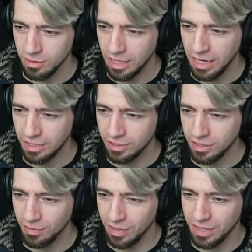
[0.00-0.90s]

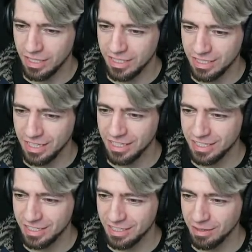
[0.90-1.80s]
I mean,
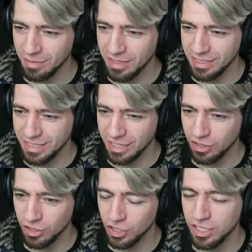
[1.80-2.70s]
this to me is
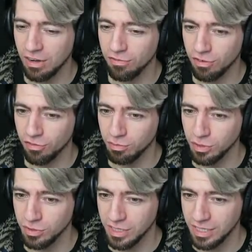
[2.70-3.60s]
like the Sephiroth
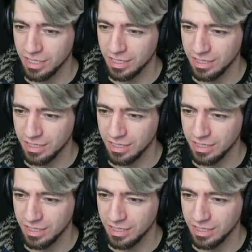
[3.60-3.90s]
music.